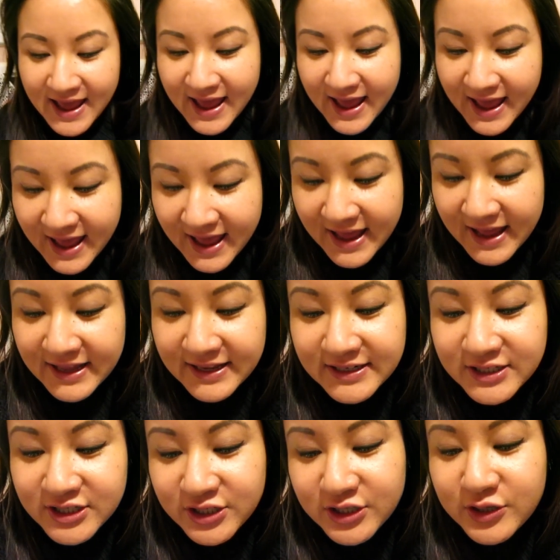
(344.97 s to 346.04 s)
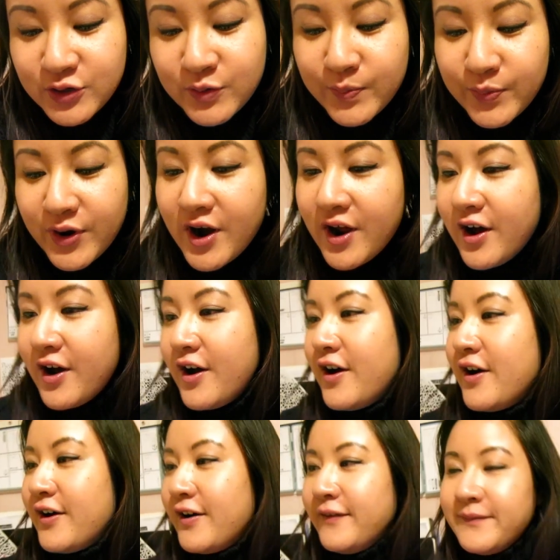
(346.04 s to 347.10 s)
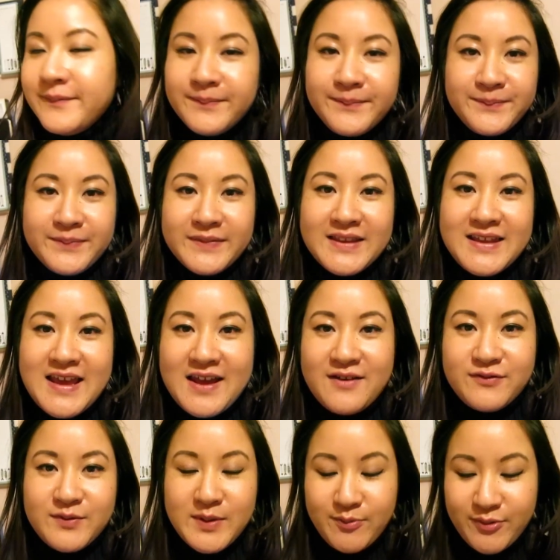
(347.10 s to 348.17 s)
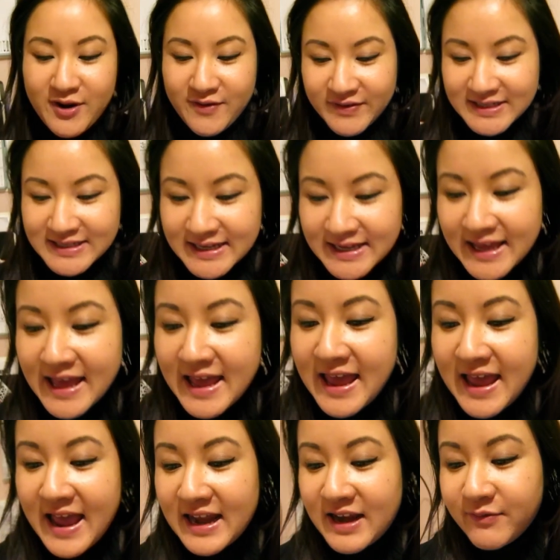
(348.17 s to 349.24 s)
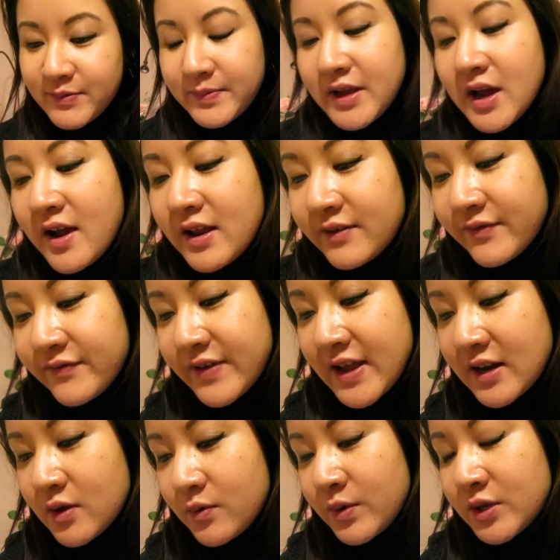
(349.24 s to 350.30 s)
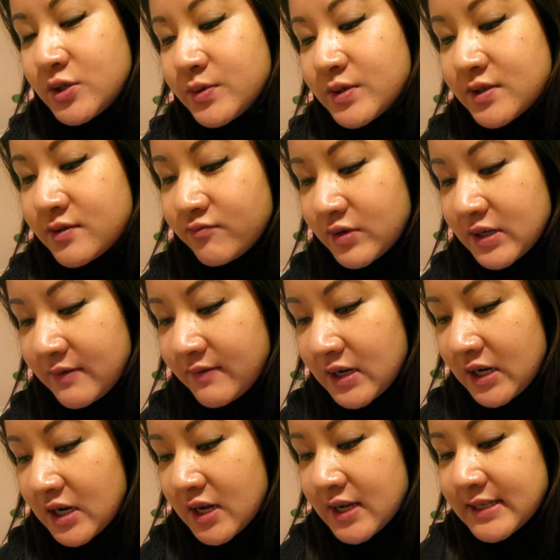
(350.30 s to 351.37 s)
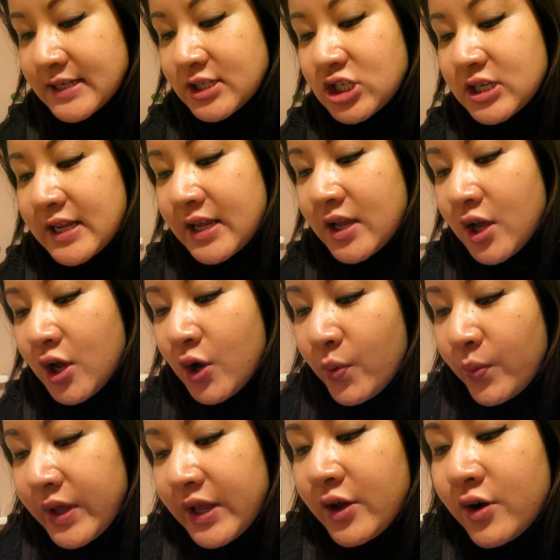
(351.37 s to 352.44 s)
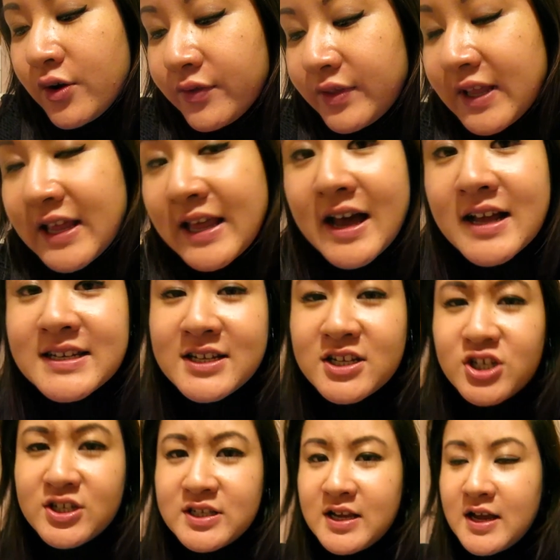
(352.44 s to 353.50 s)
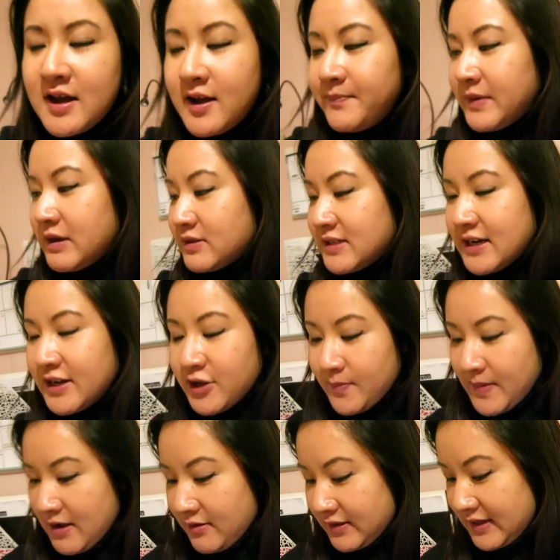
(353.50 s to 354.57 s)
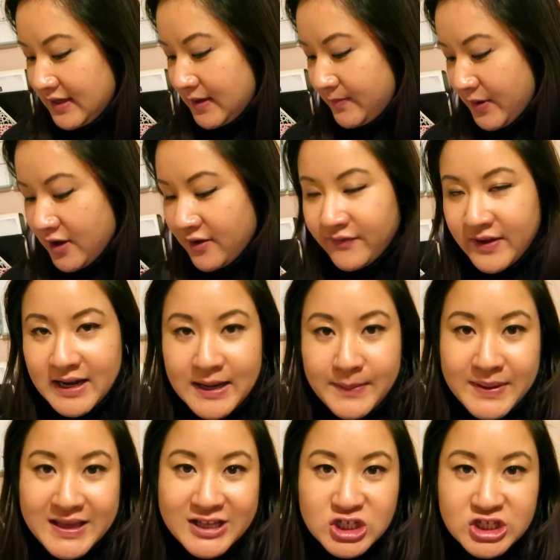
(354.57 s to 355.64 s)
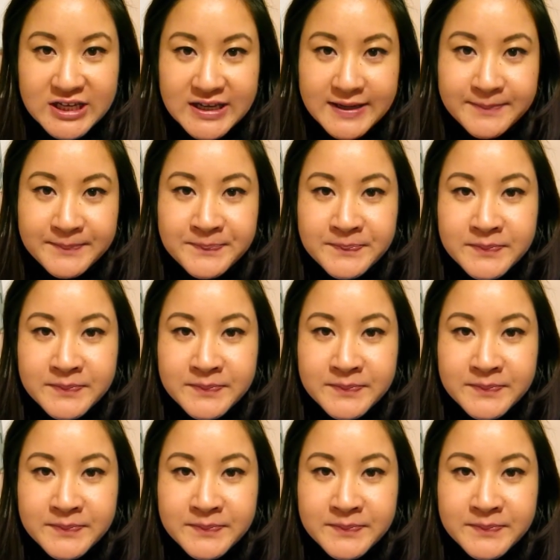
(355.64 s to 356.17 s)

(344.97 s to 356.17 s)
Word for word: and new bra yeah, from the bra fitting. And then from the I Love event, which was really, really nice actually, we got the, I didn't, um, I was telling you about the Perfectly Peachy